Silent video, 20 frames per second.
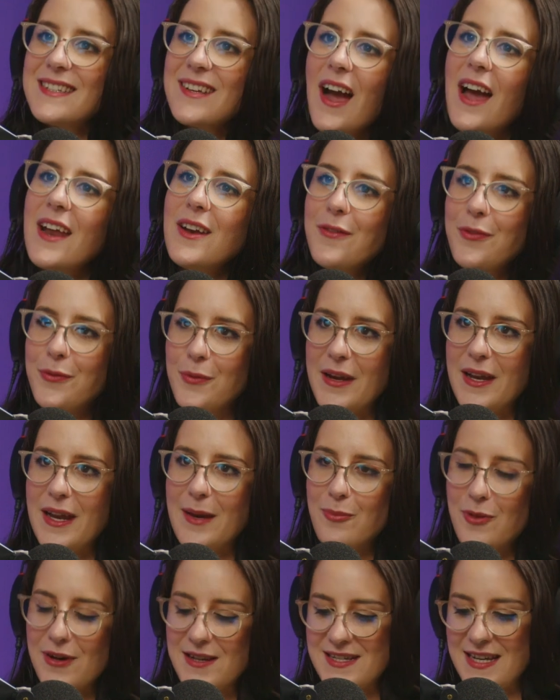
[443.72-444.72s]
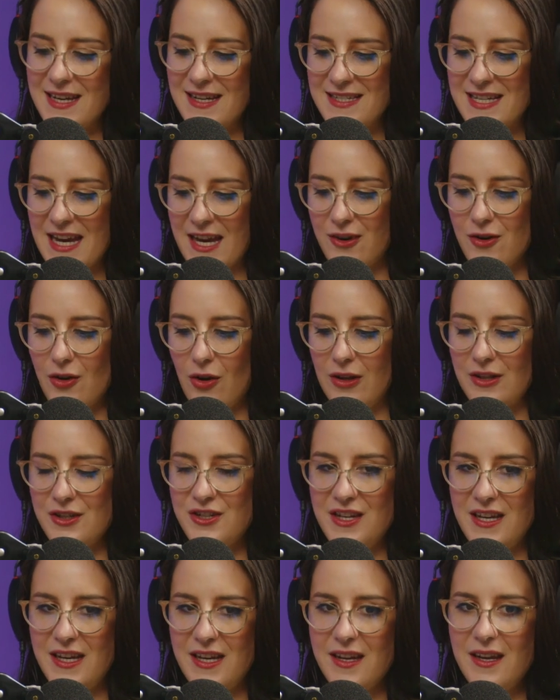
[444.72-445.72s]
this kind of 3D printing
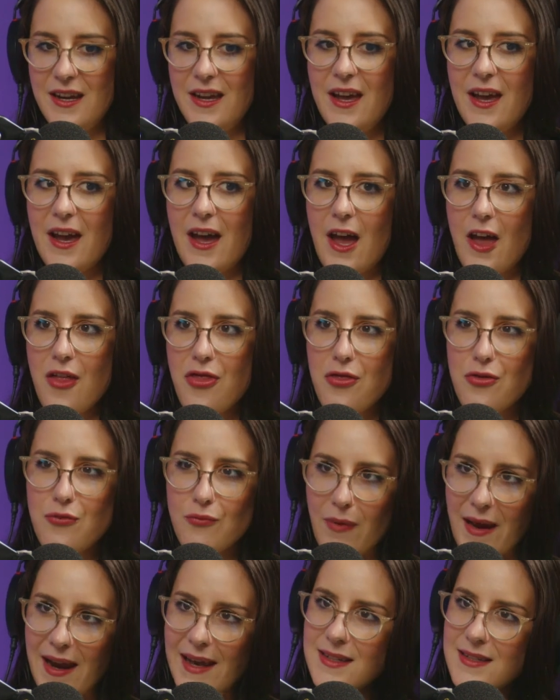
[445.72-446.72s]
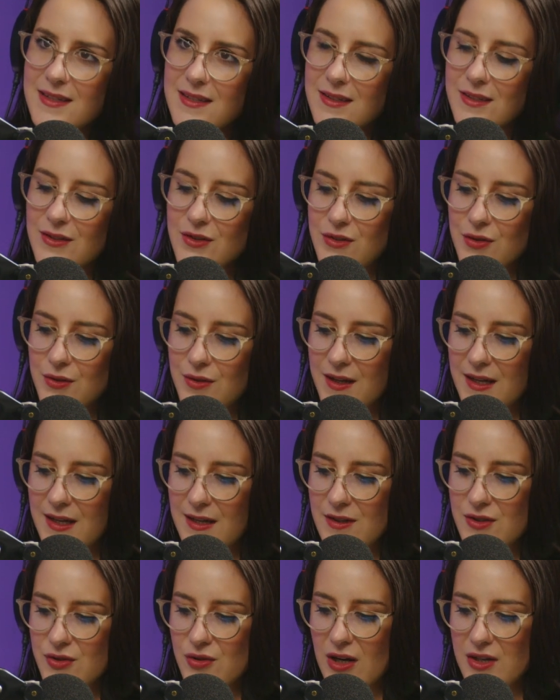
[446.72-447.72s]
technology a threat to the
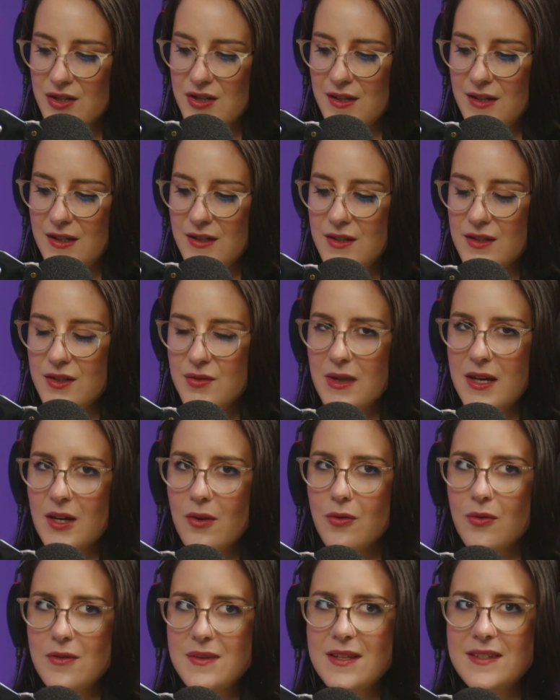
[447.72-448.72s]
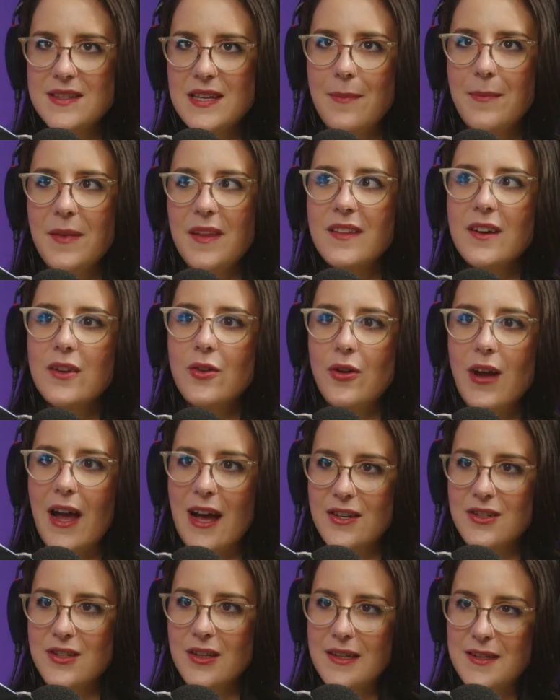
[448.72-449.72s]
construction industry, or is it something that could
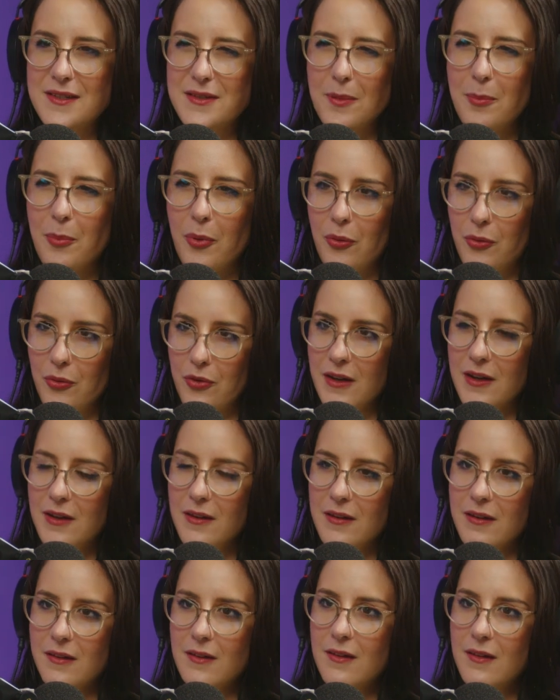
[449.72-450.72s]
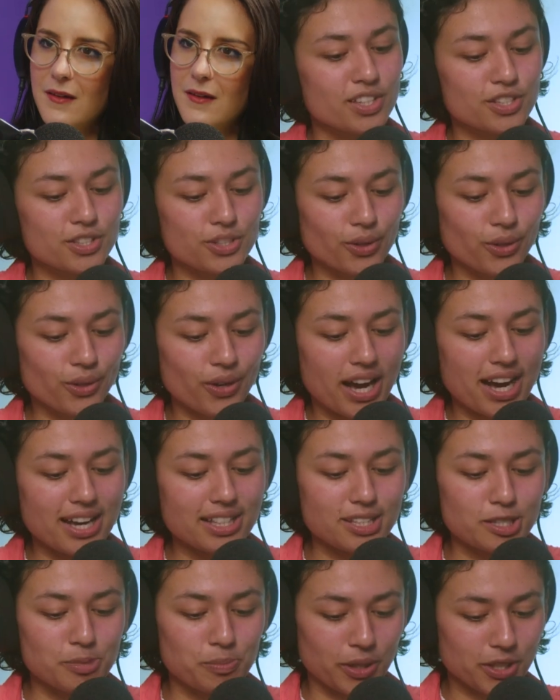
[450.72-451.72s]
actually support it? So
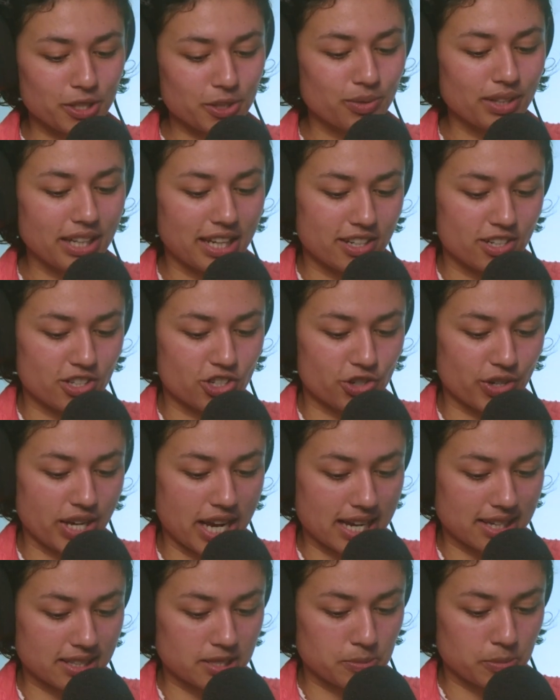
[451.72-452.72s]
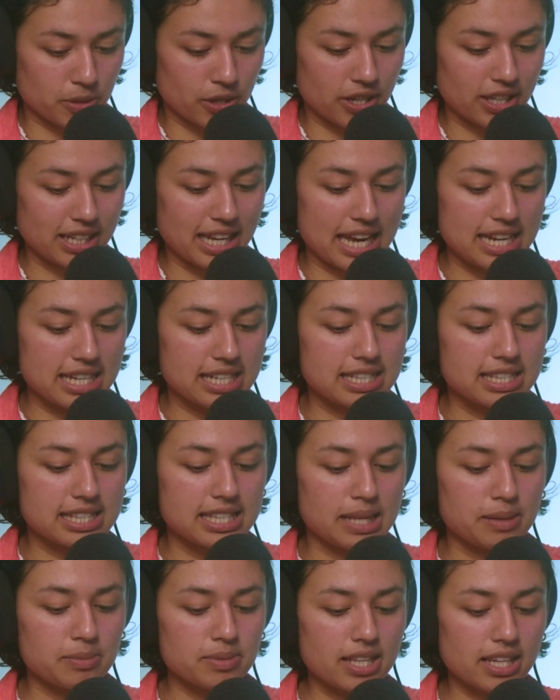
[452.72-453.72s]
I spoke to an industry expert, and it
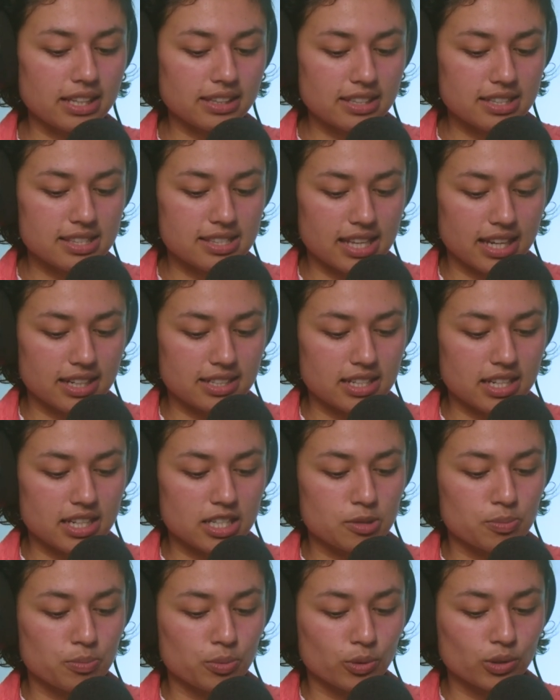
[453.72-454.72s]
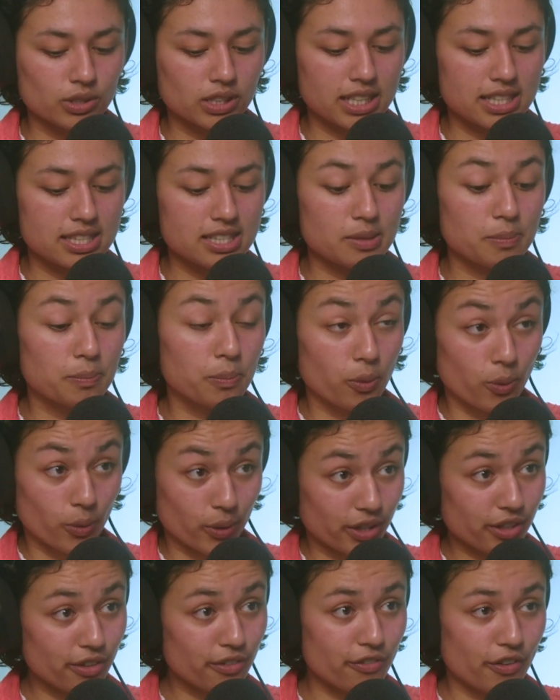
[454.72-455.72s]
seems like the sector is broadly
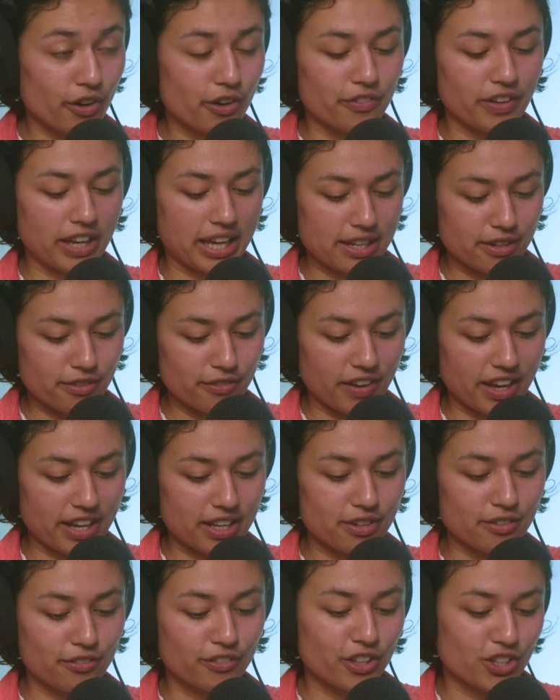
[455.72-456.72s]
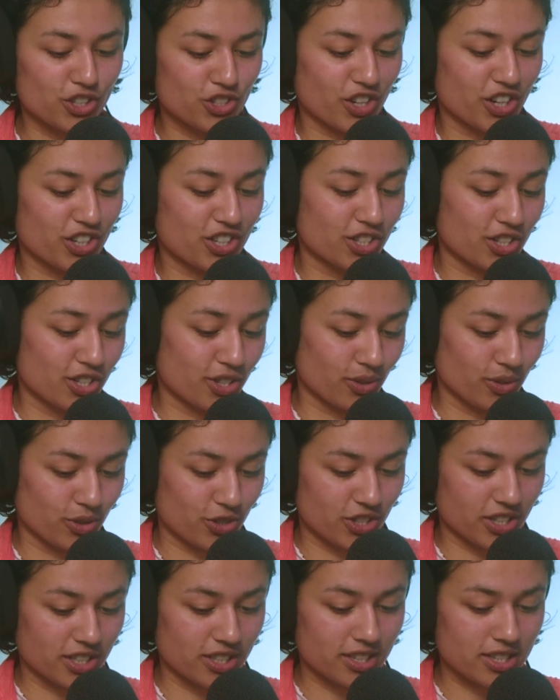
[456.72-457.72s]
supportive of innovative construction
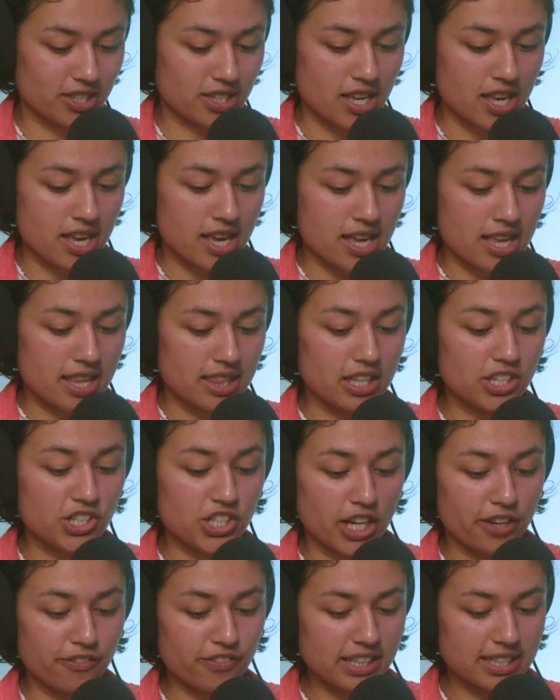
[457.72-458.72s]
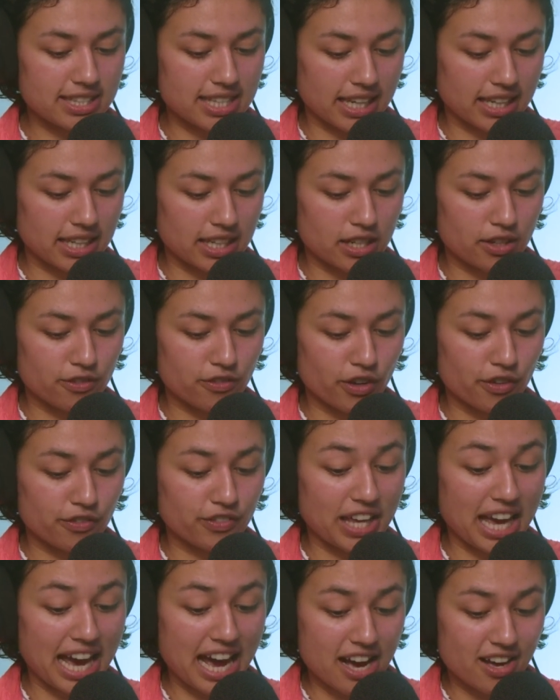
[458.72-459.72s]
solutions. The chief executive of
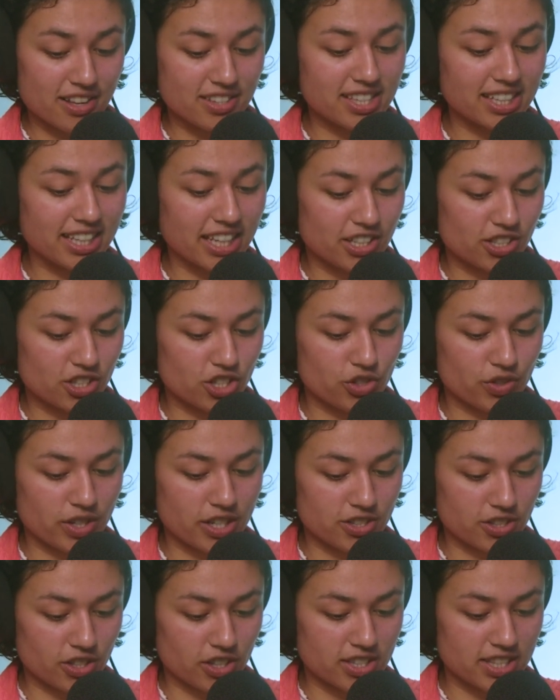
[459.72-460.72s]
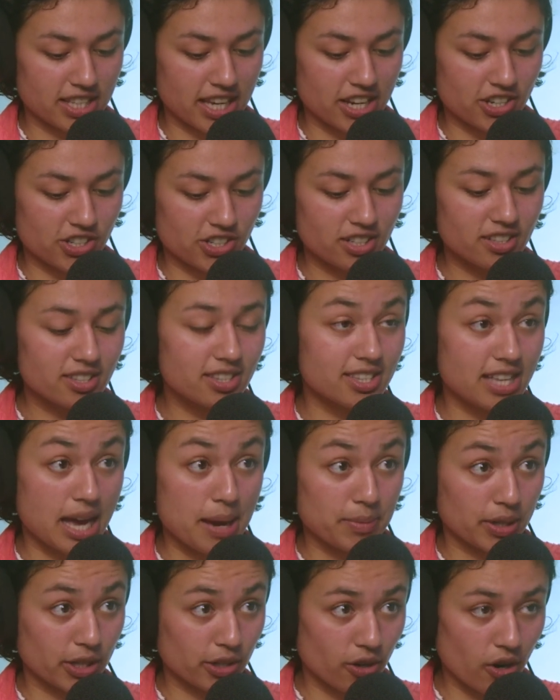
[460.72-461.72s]
the Housing Industry Association,
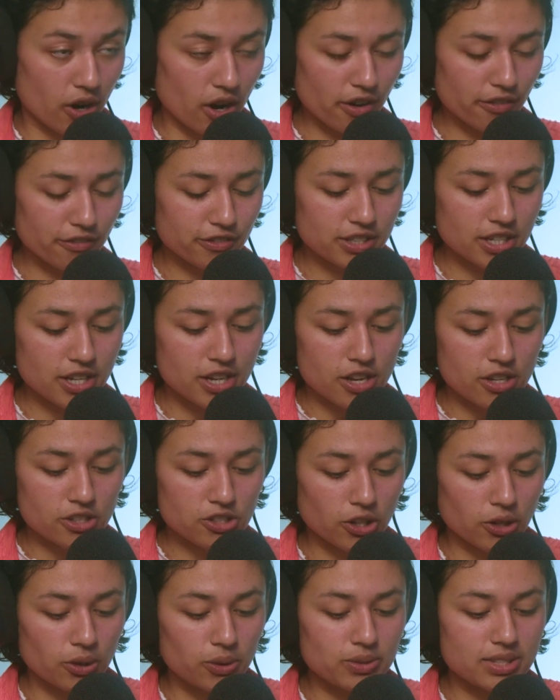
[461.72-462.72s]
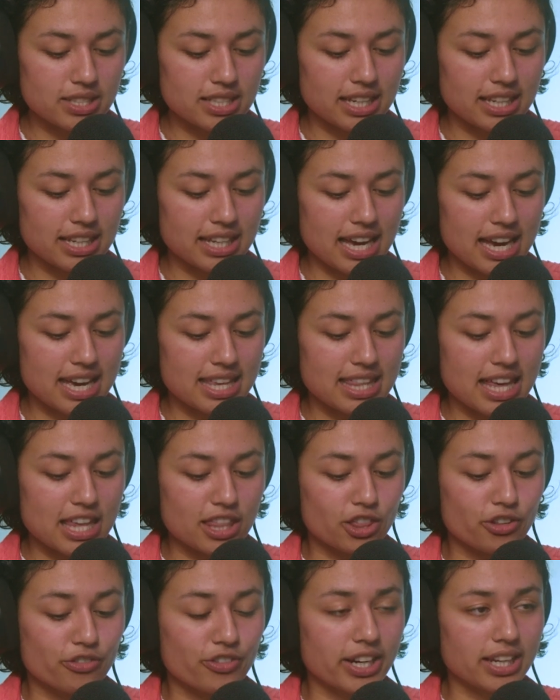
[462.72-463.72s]
Simon Croft, told TDA
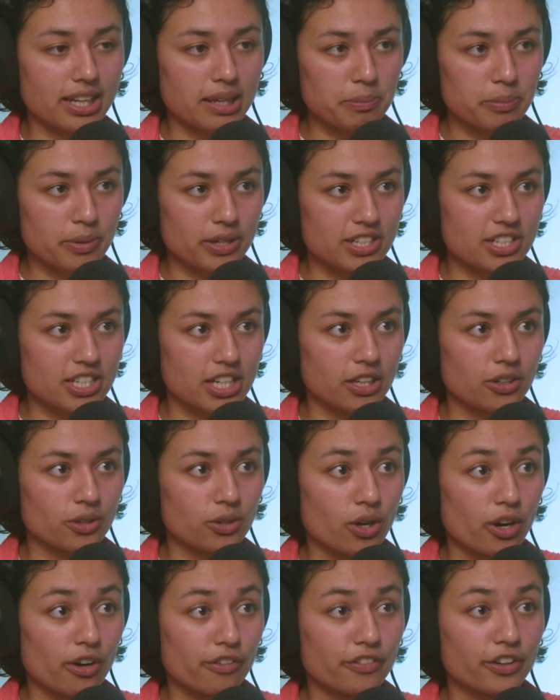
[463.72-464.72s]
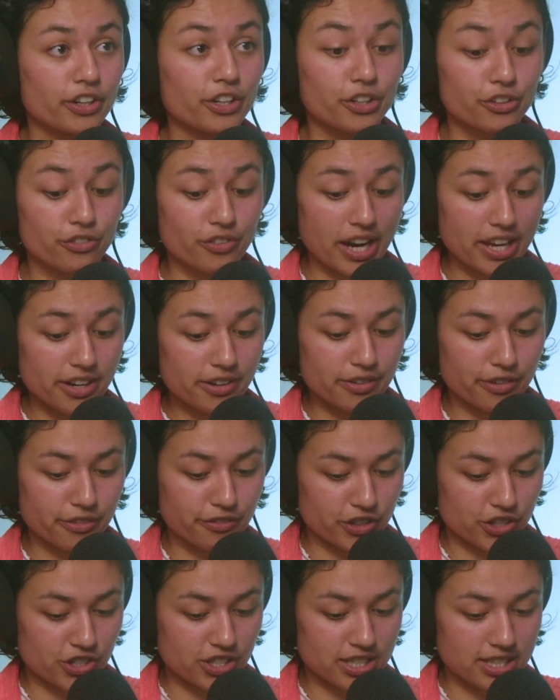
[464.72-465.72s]
that 3D printing could offer greater
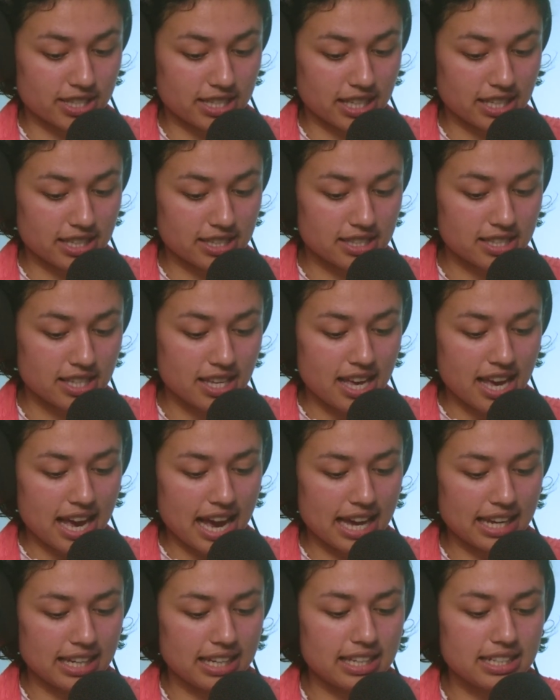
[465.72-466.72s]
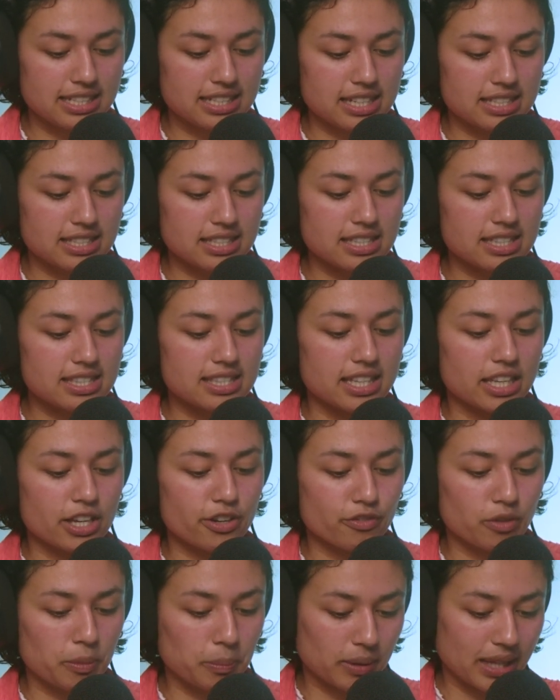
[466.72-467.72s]
efficiencies, and he doesn't see
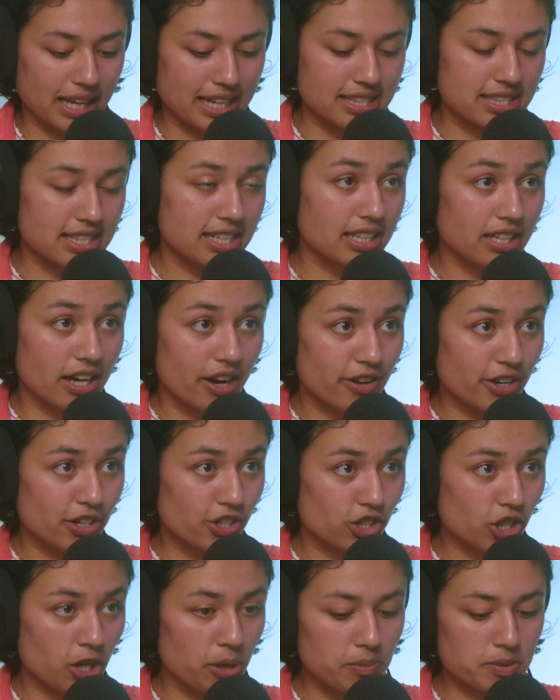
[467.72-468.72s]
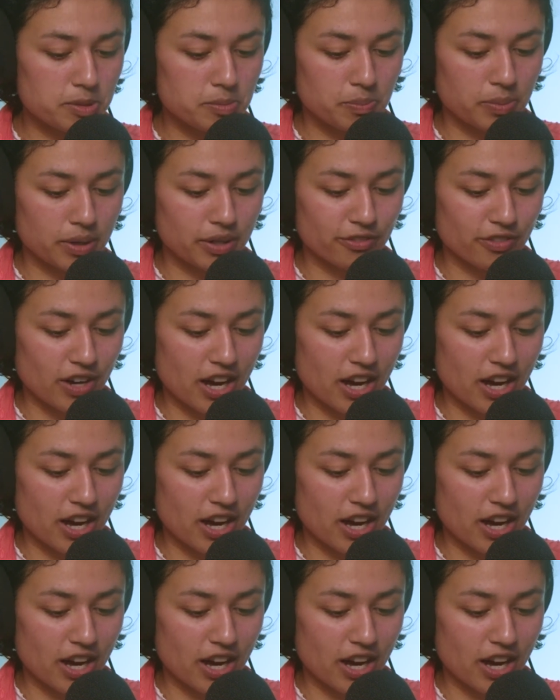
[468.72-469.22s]
it replacing current jobs, but